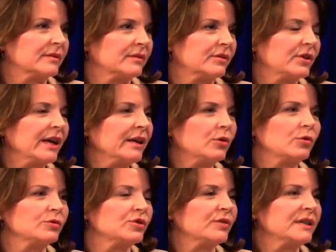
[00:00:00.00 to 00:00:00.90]
You can't
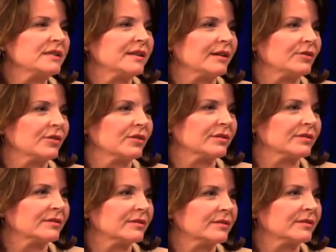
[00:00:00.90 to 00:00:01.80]
hold stress that long.
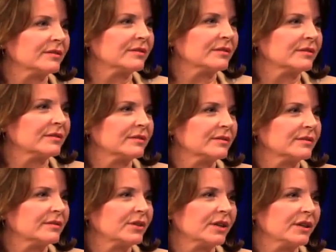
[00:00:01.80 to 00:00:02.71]

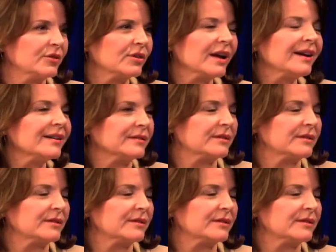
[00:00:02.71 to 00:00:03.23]
You can't.